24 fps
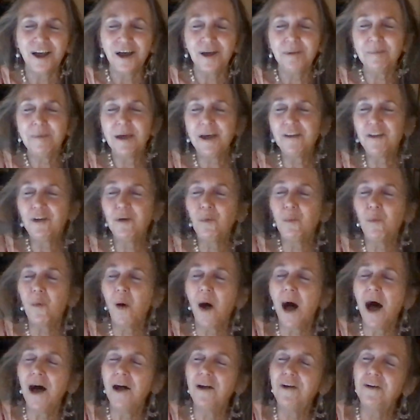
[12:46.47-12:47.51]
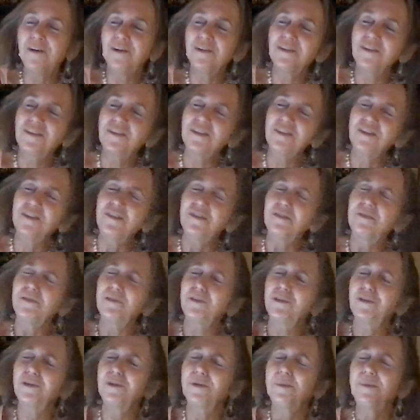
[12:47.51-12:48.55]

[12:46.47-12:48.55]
May the waters this full